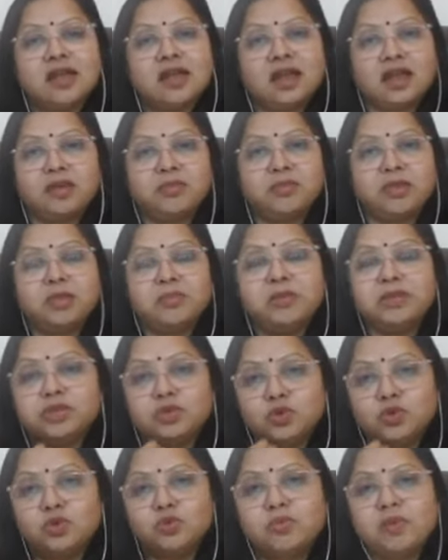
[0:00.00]
And maybe
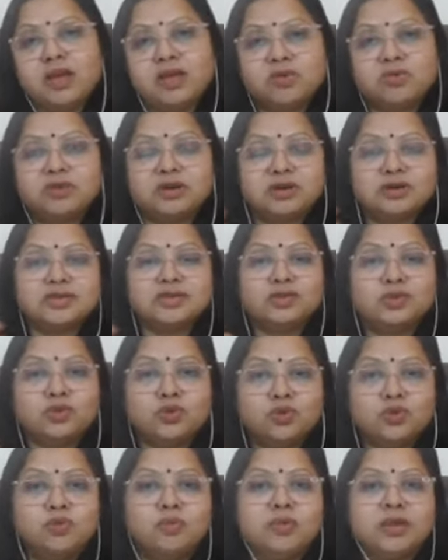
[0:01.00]
through my words,
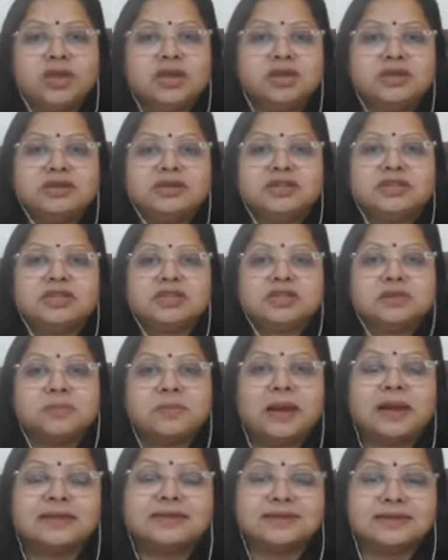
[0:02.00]
through me, it just
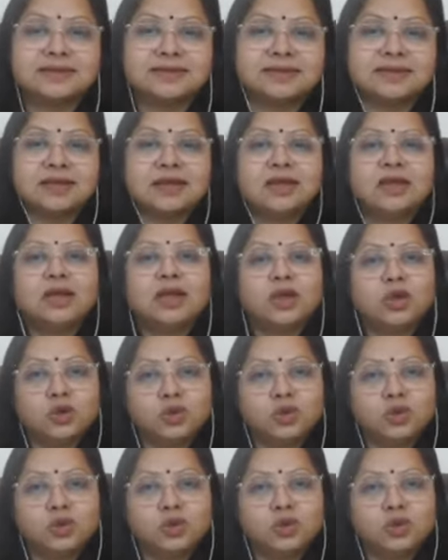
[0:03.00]
passes to